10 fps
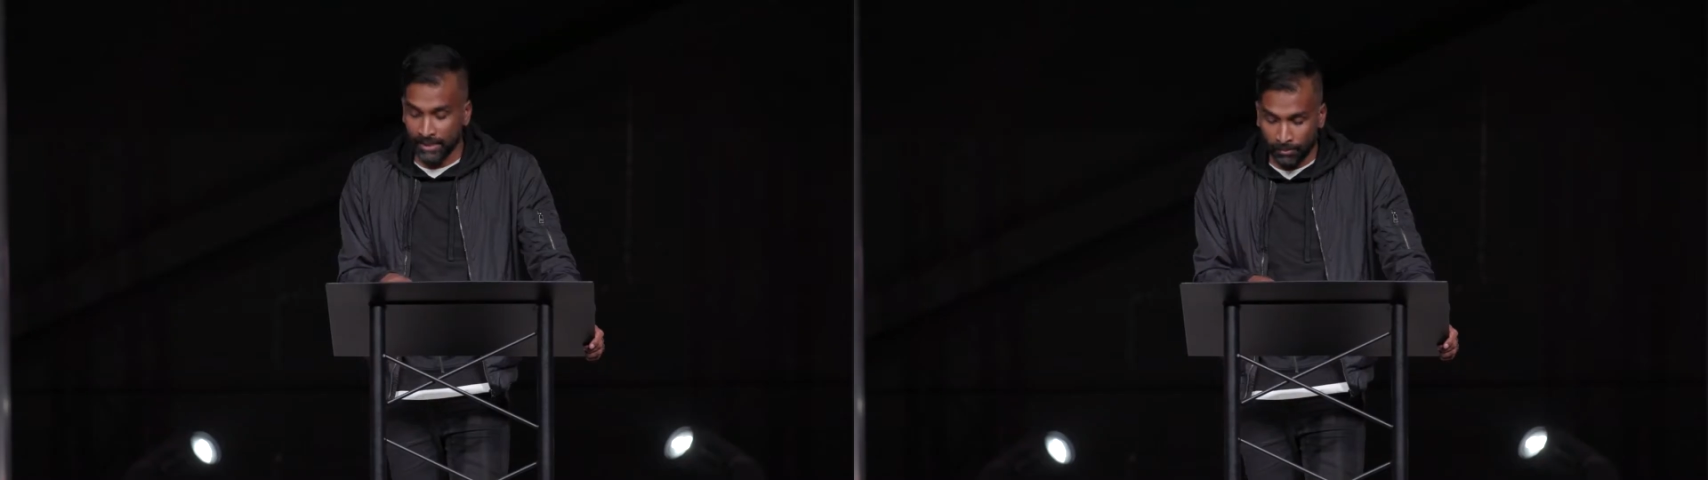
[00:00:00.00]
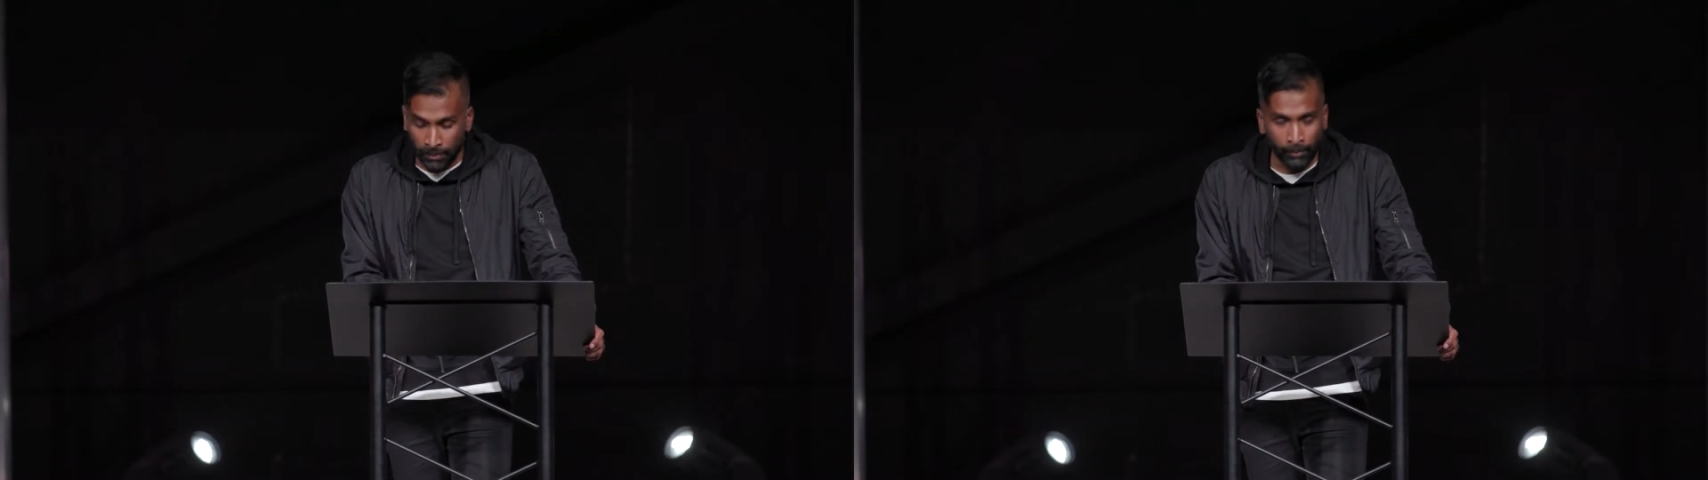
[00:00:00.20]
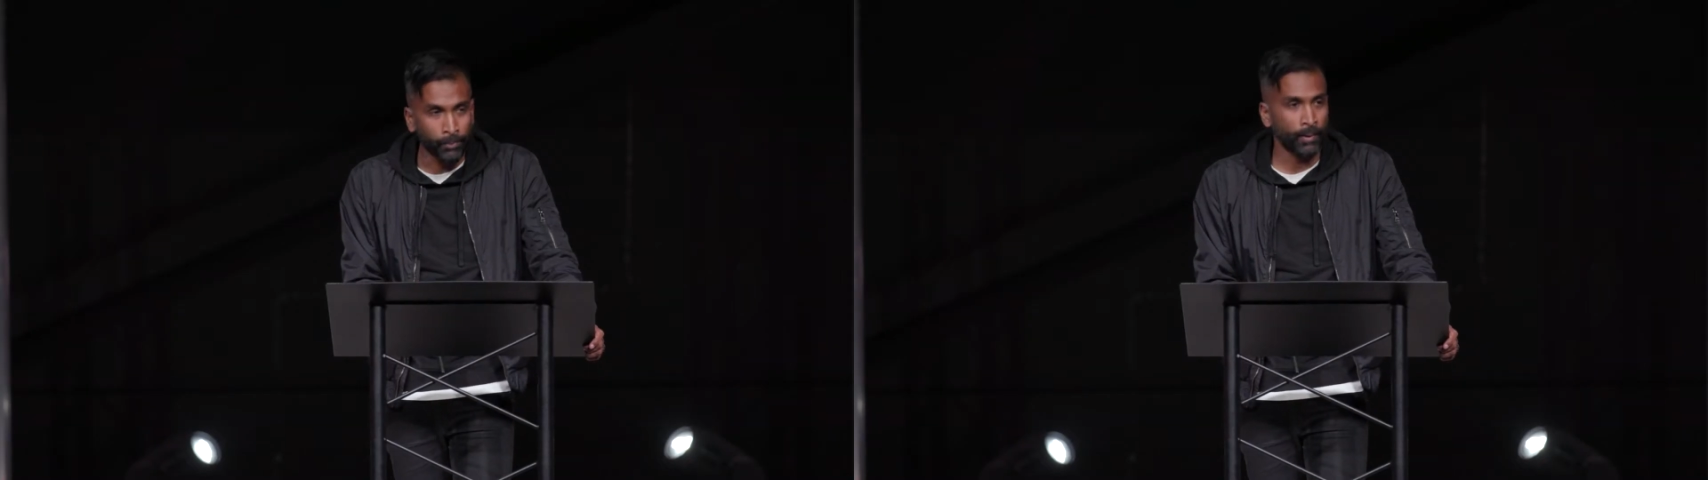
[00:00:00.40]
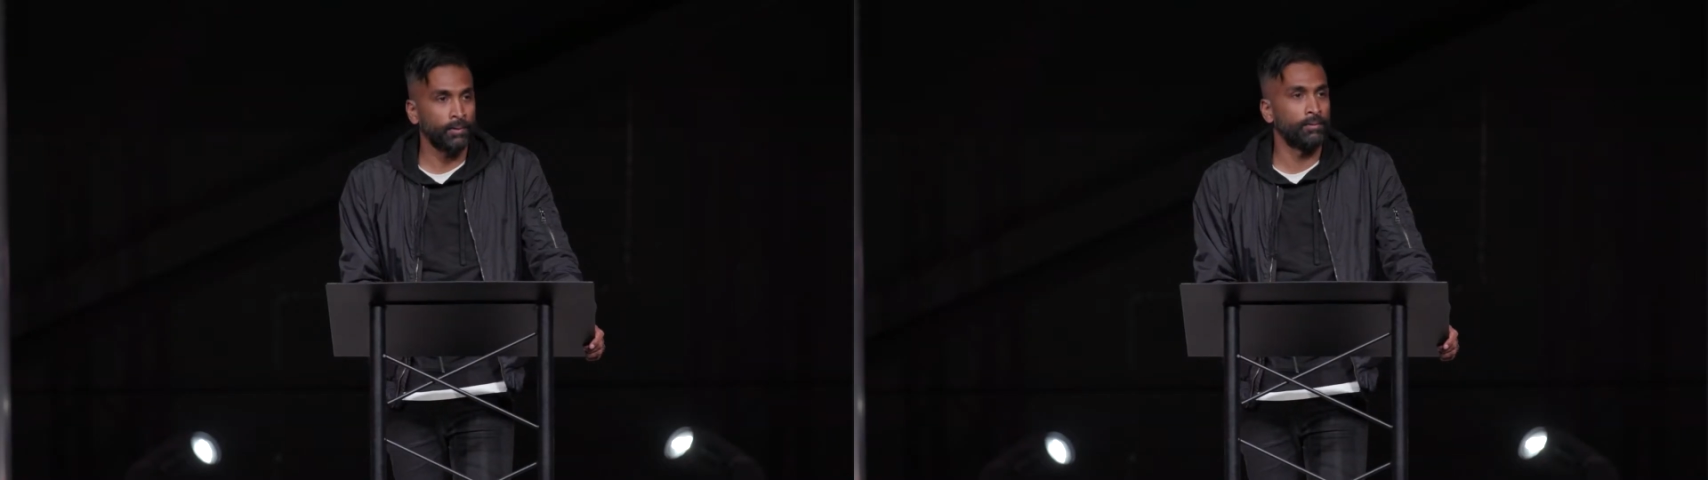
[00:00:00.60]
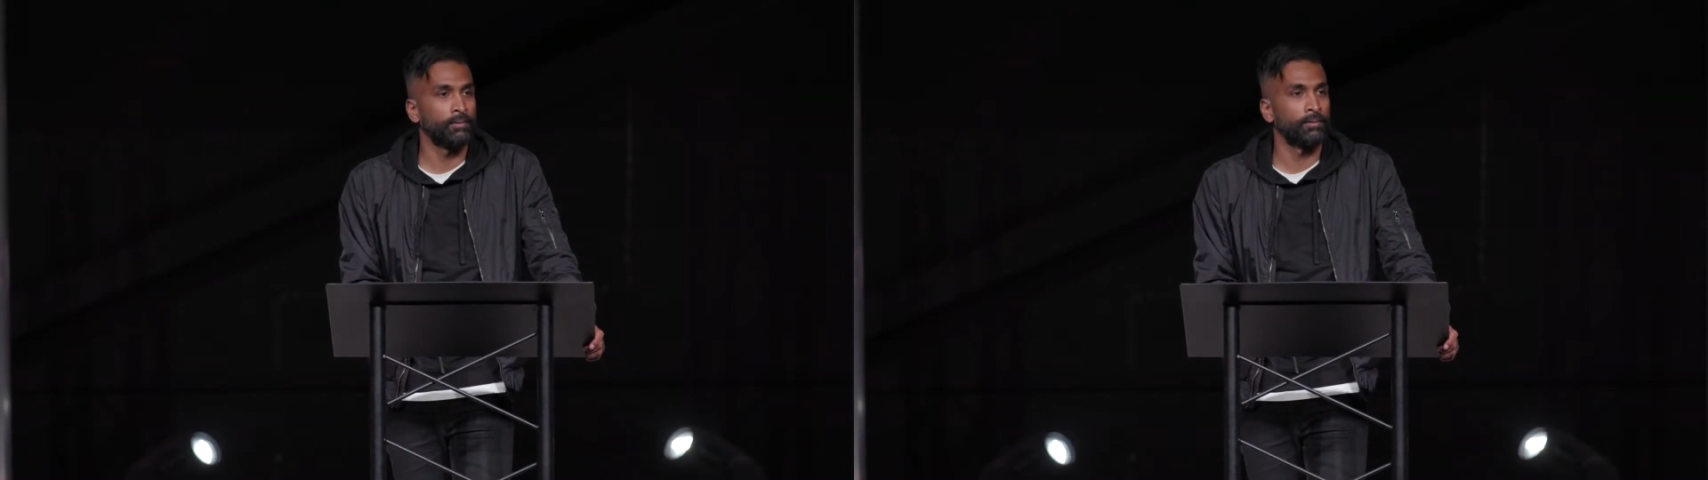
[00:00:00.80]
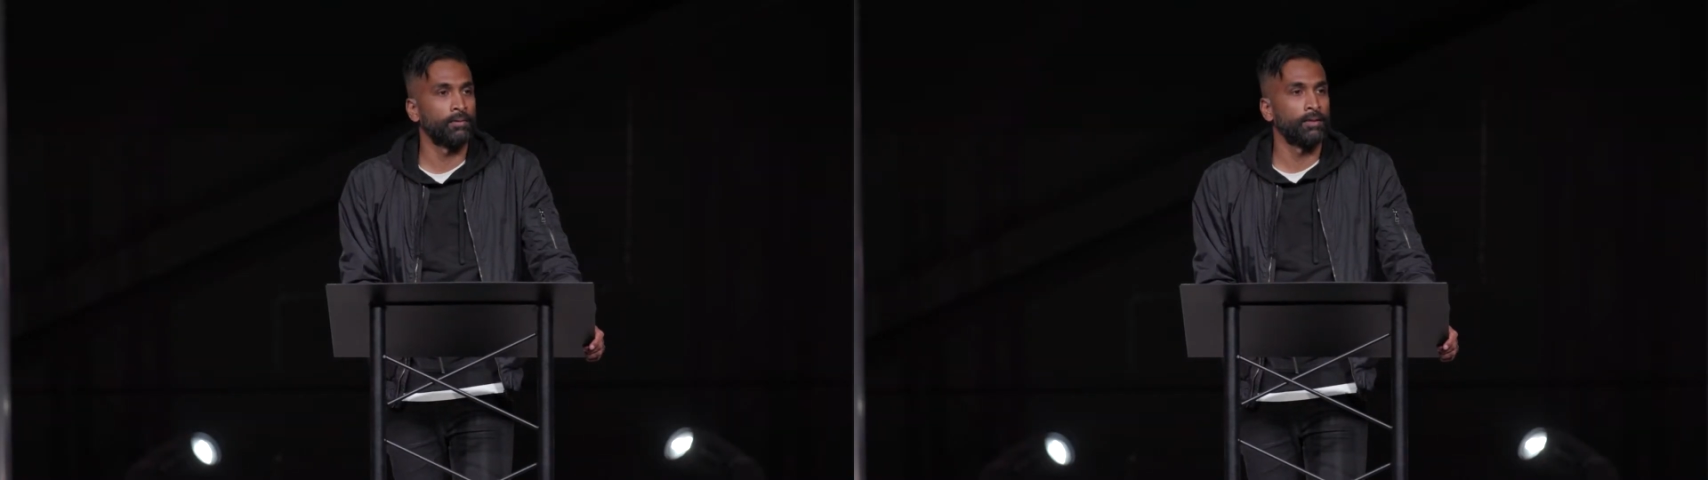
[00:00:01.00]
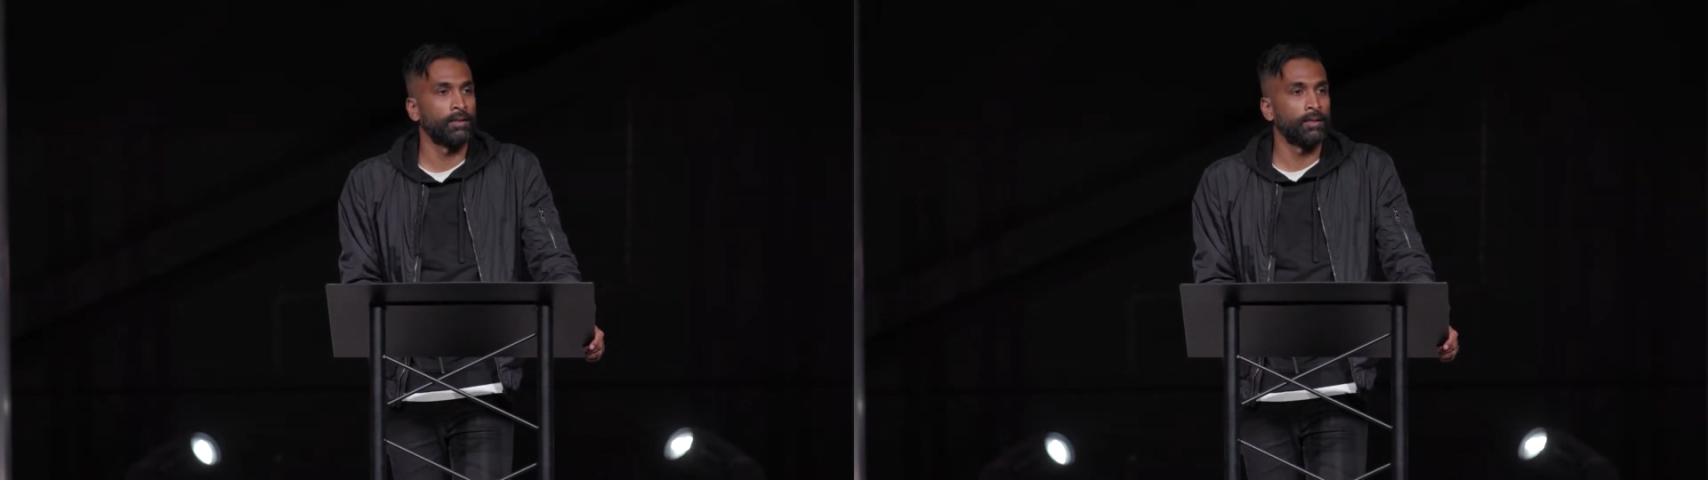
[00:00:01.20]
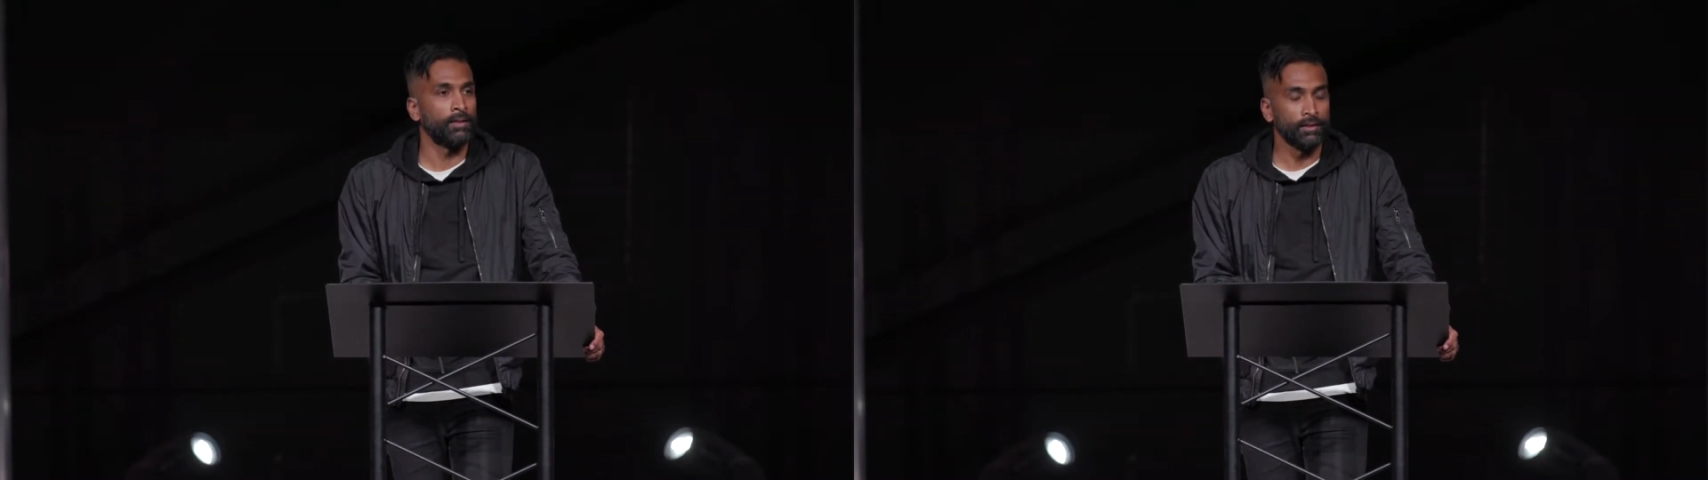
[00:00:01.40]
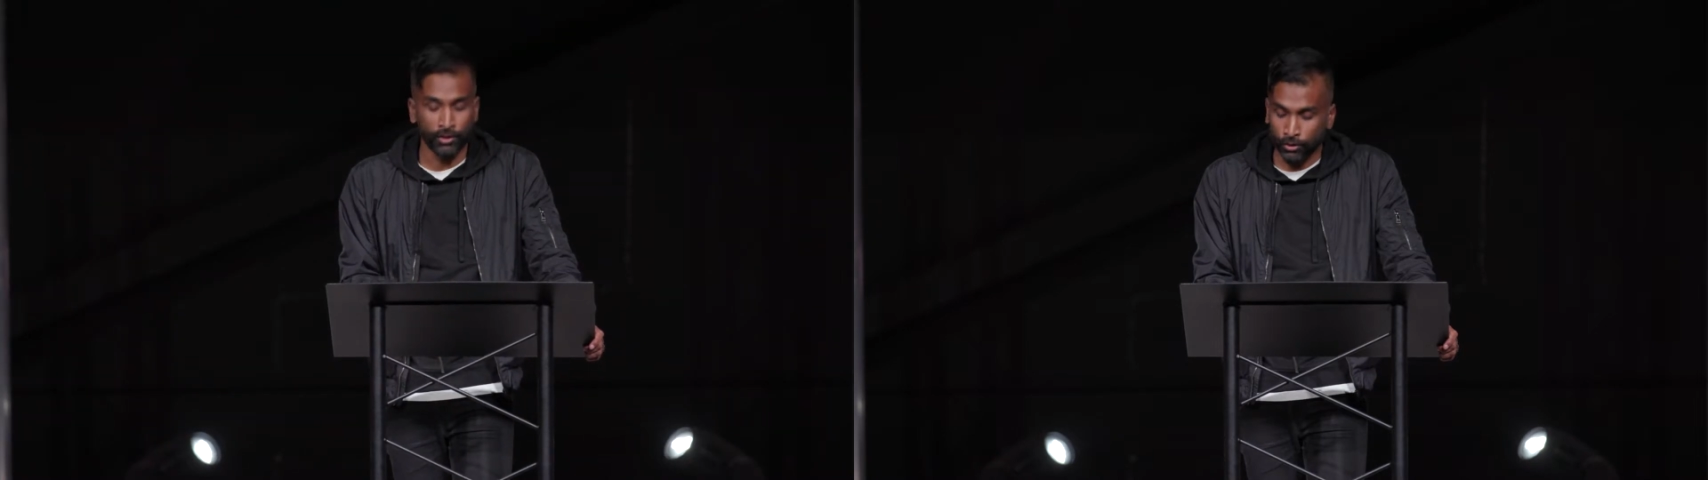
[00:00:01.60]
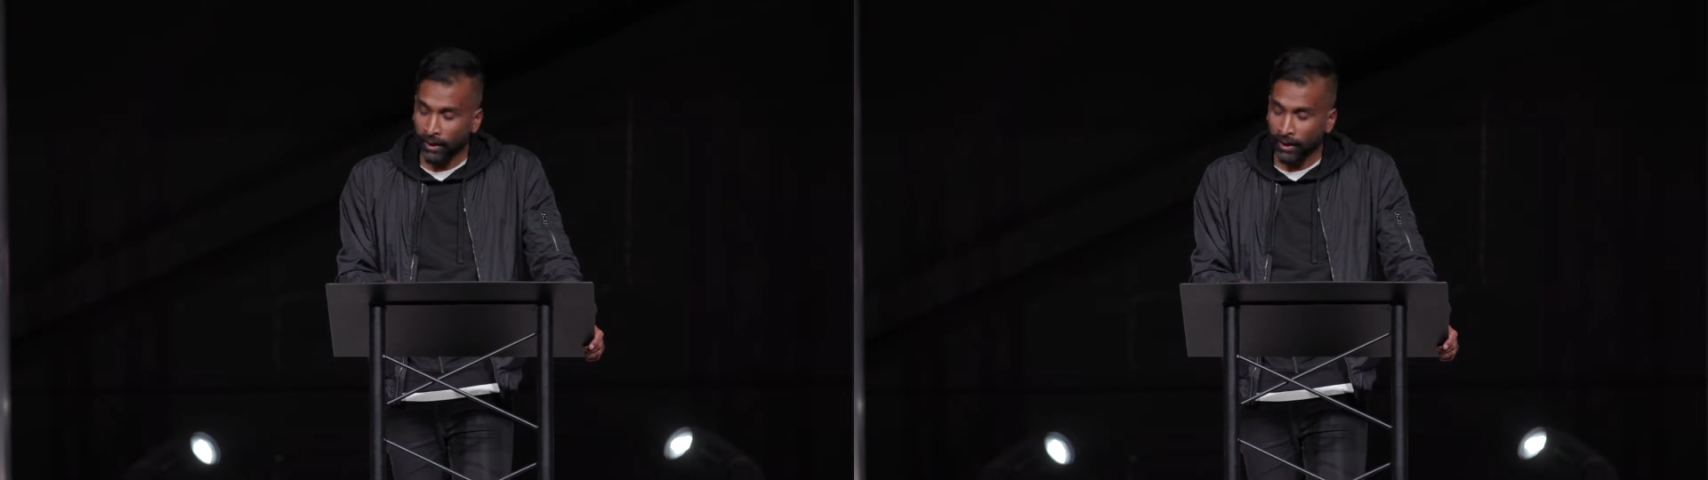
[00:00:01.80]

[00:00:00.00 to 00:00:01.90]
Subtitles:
a member, you